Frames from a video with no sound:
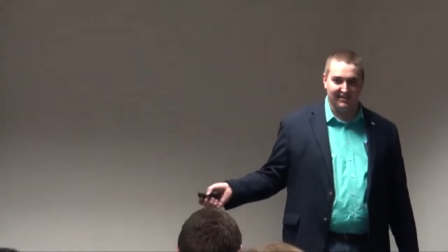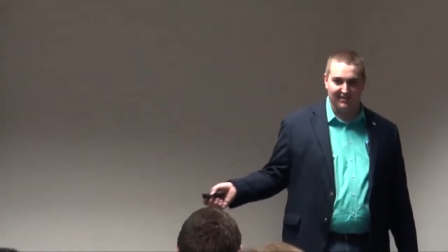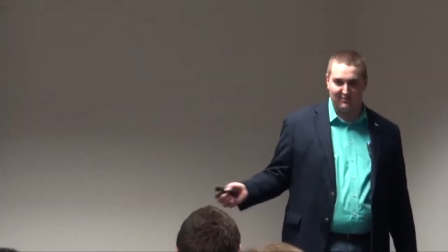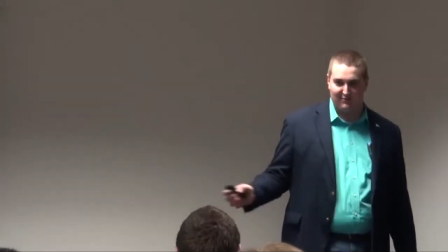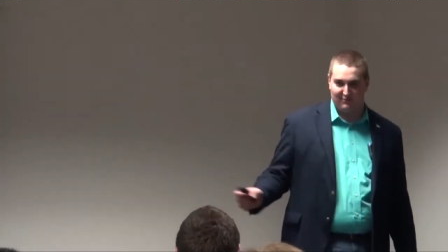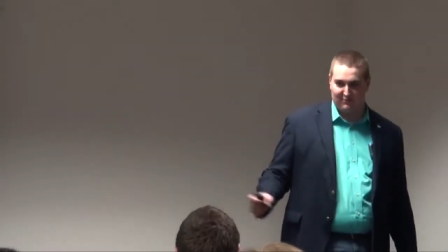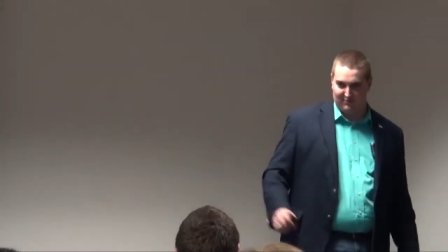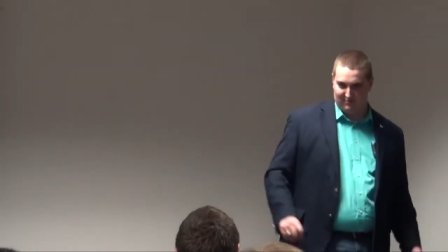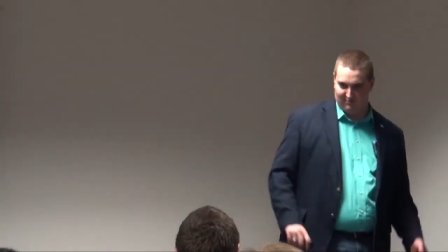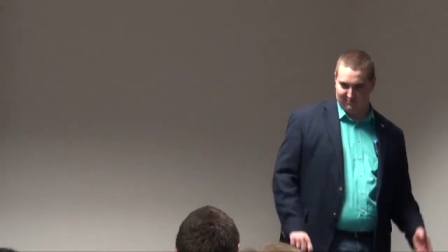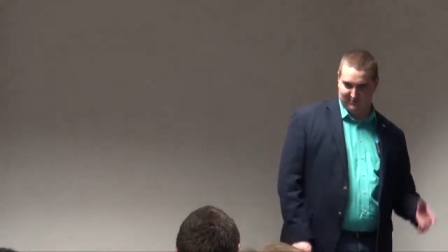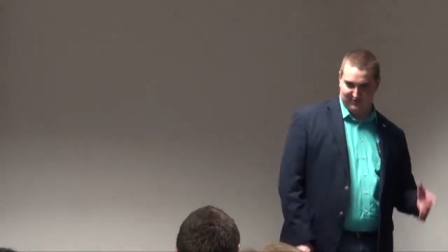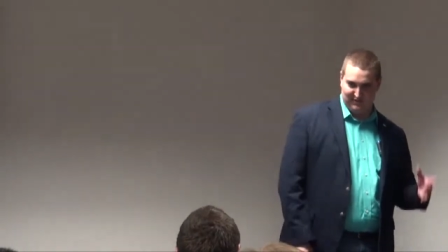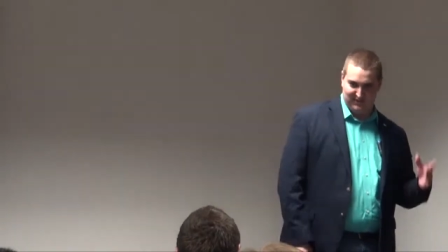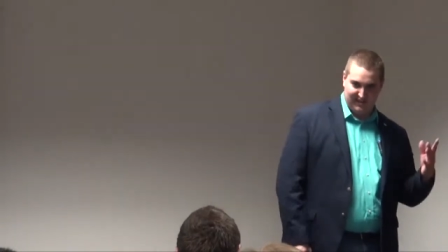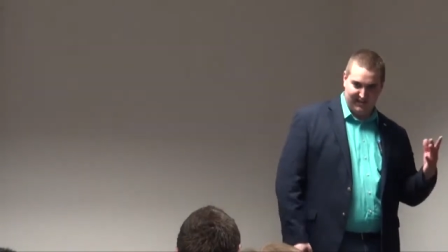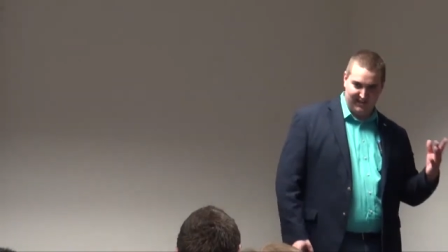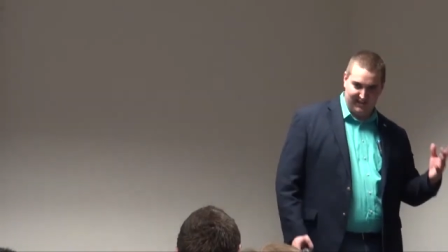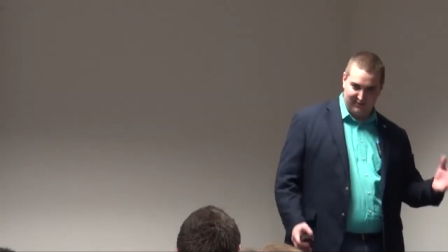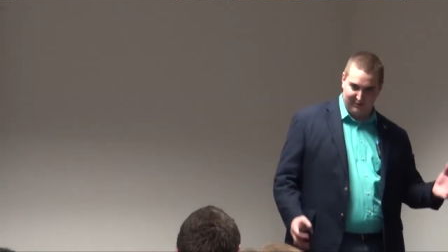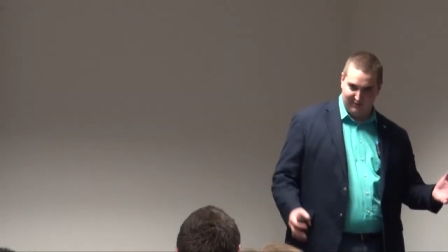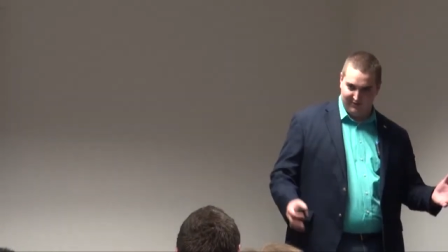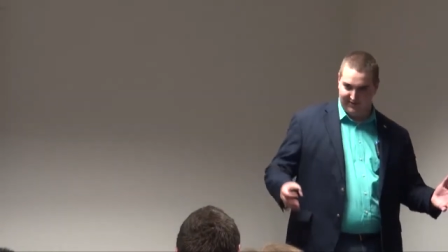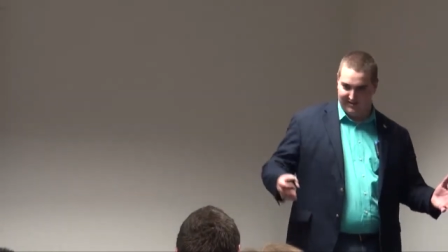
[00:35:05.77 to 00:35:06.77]
from
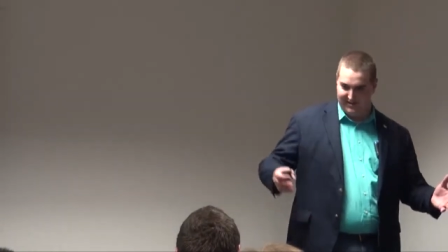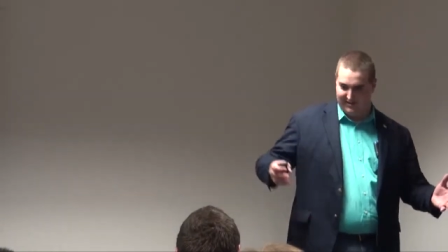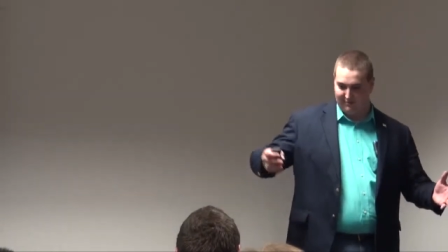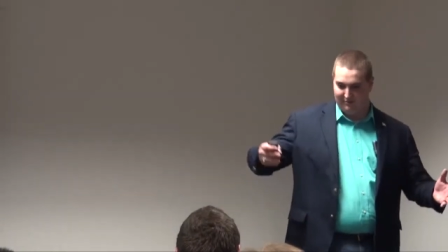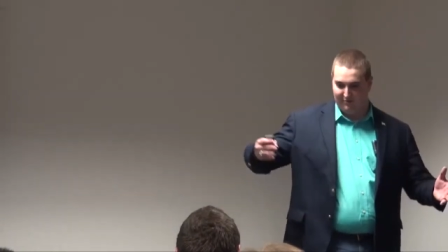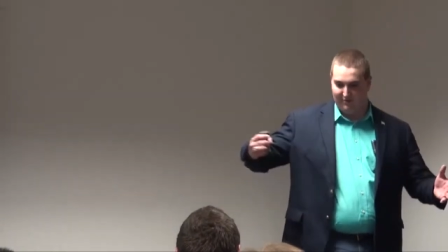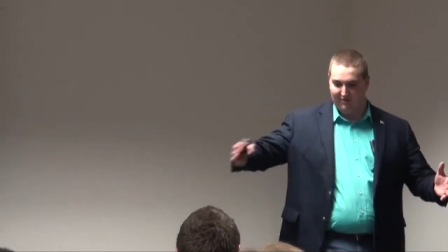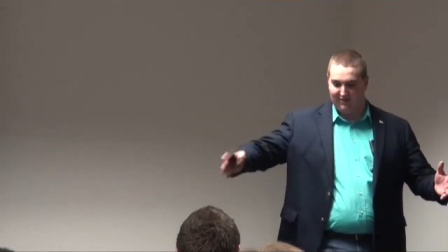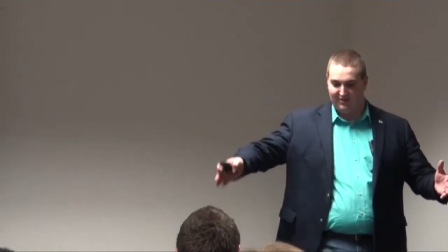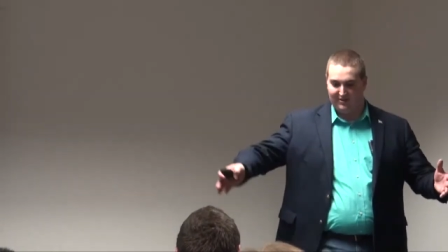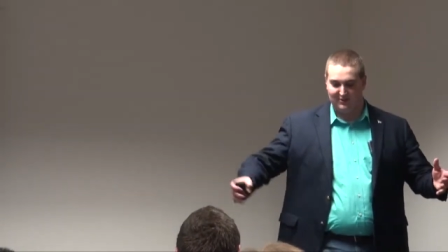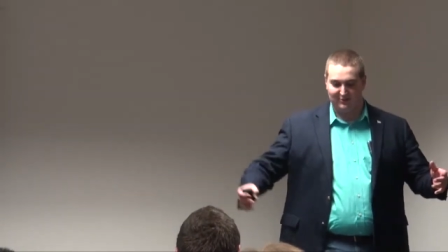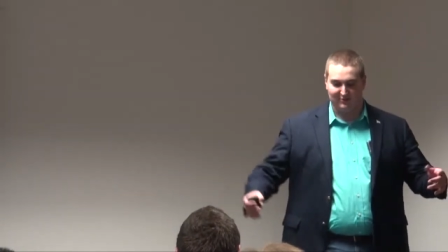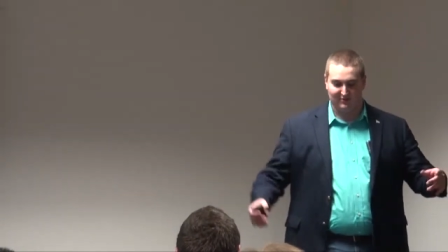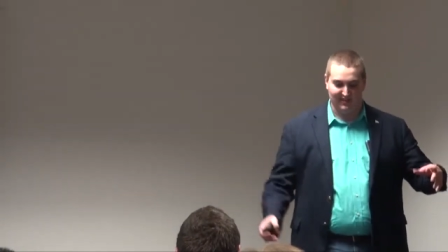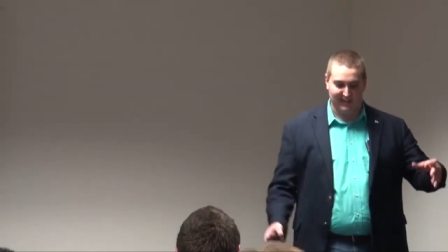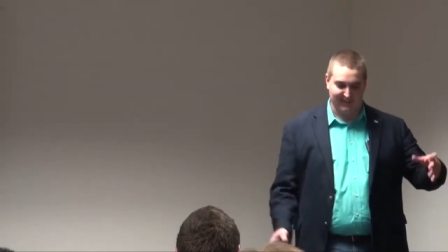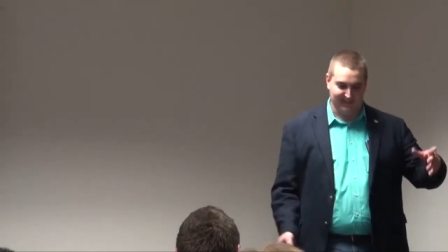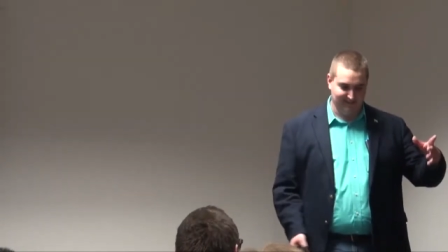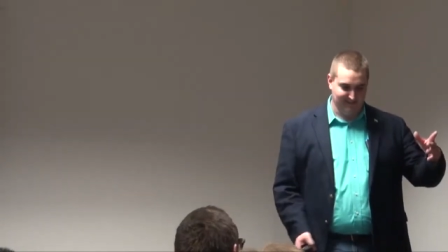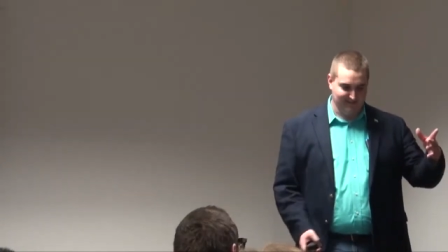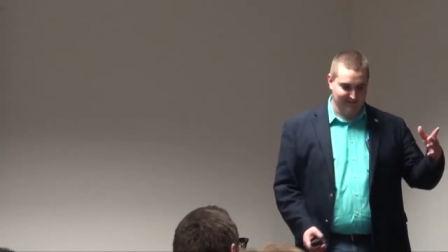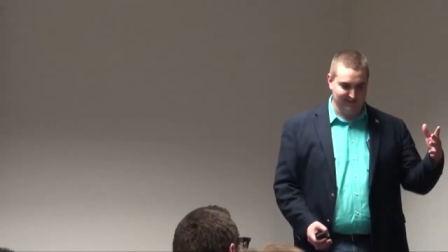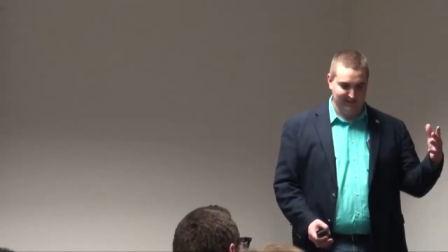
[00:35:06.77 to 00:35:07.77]
January to March,
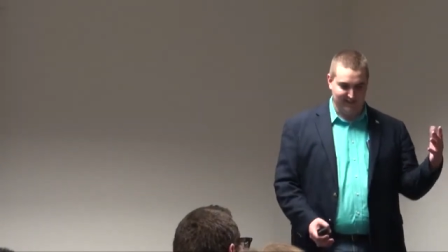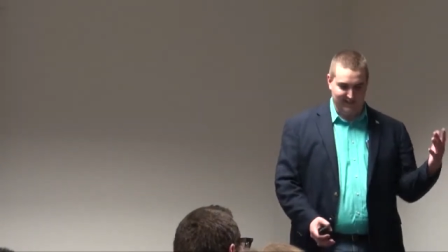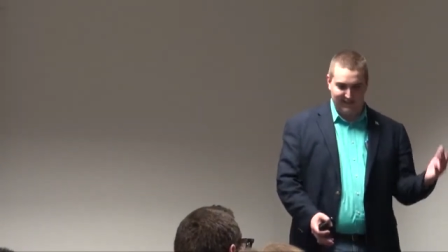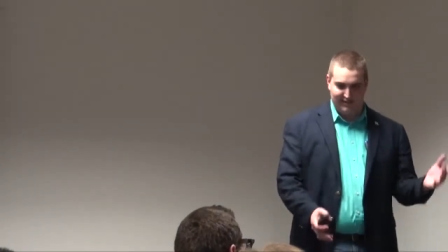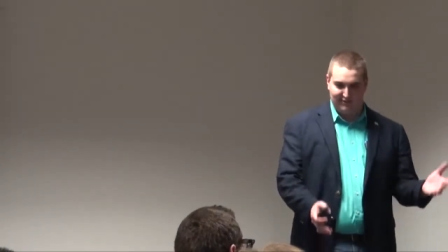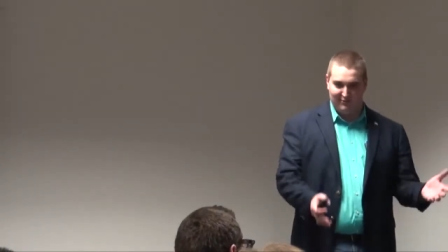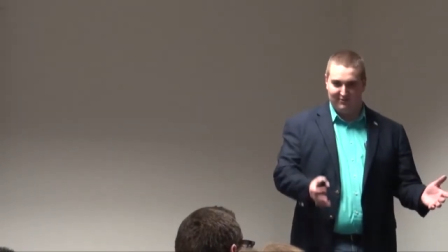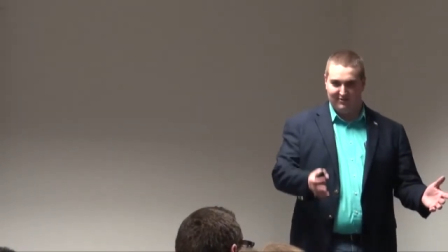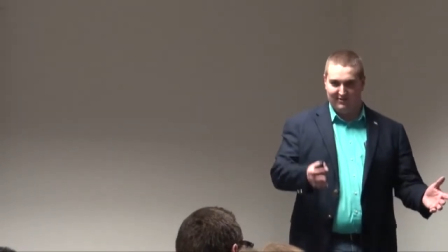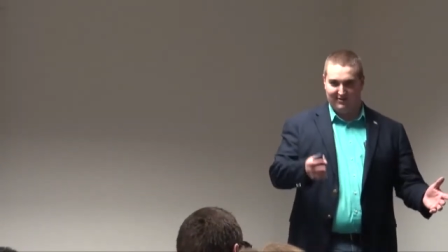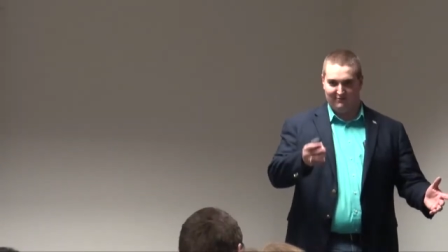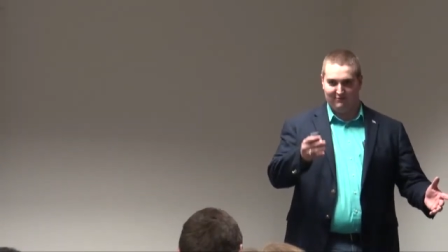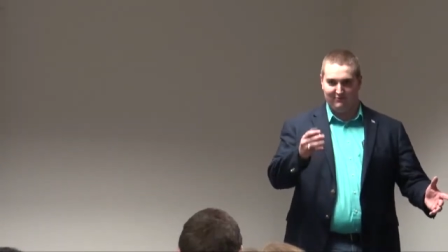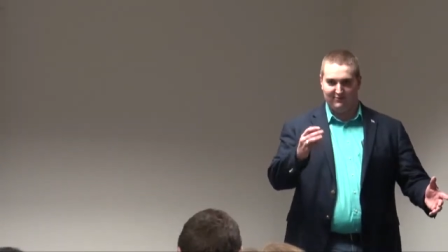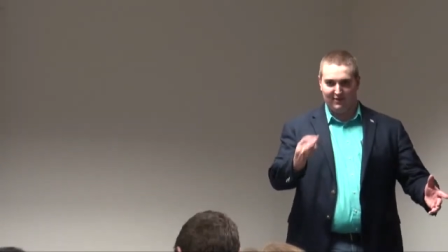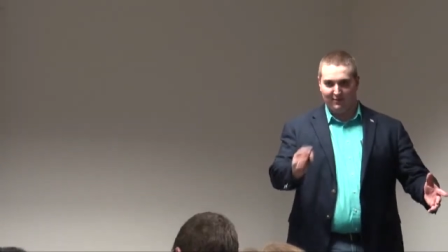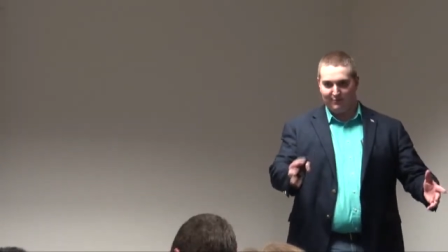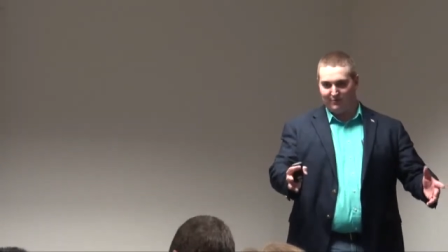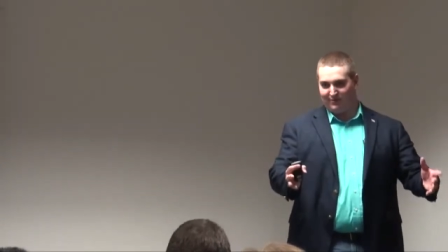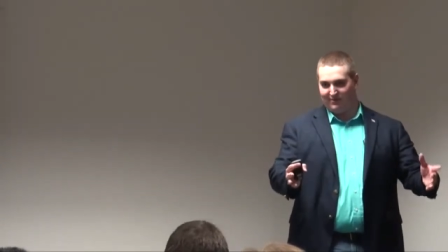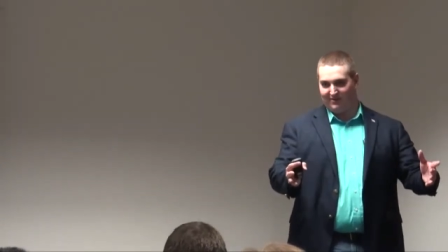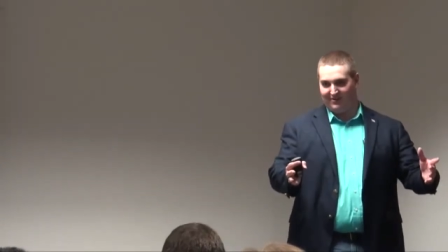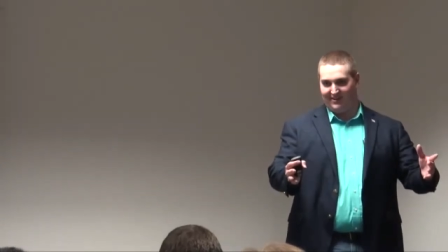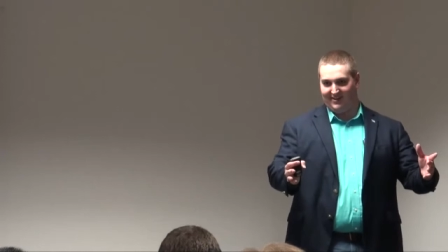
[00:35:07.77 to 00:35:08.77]
like January and
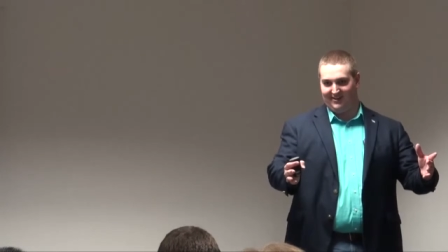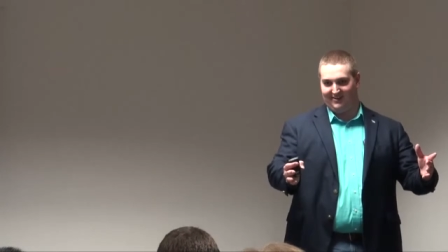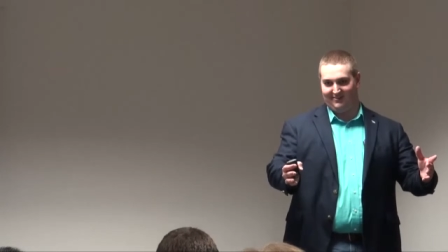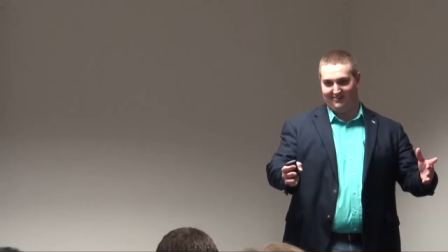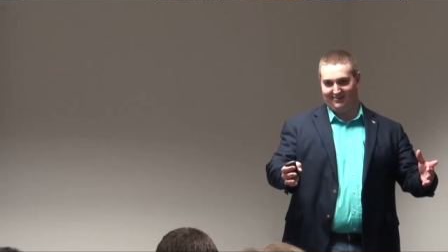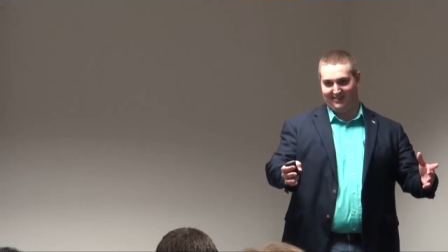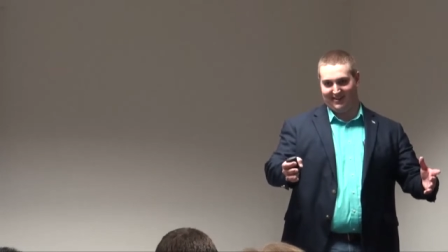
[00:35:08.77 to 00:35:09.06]
February,